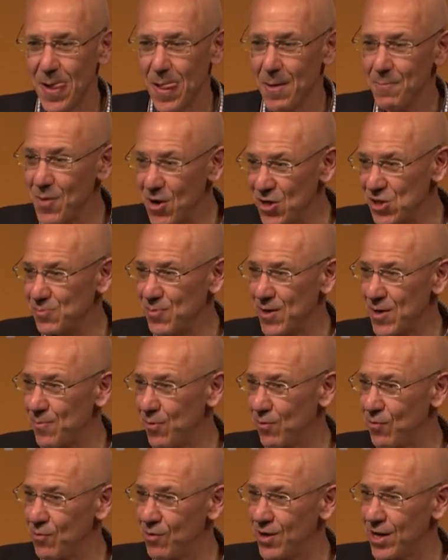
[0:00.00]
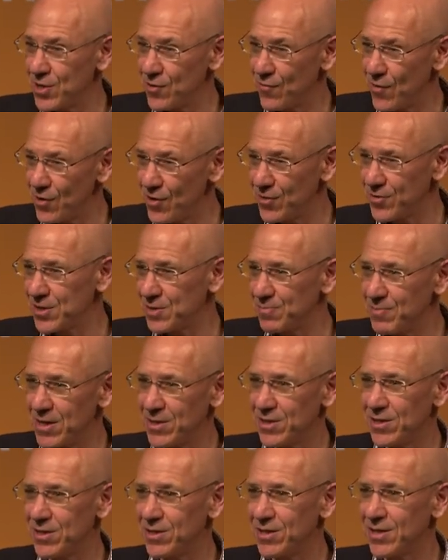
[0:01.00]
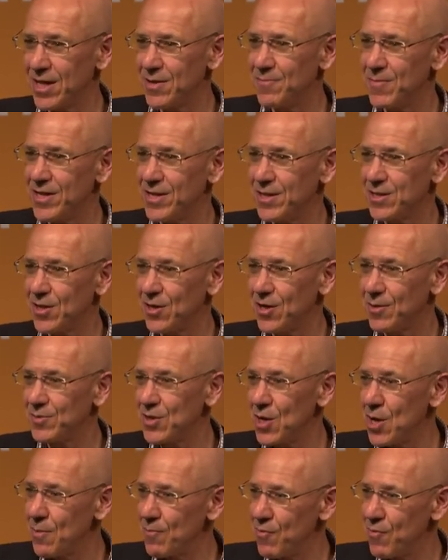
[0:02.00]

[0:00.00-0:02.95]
Most people, and you've heard this message today many times,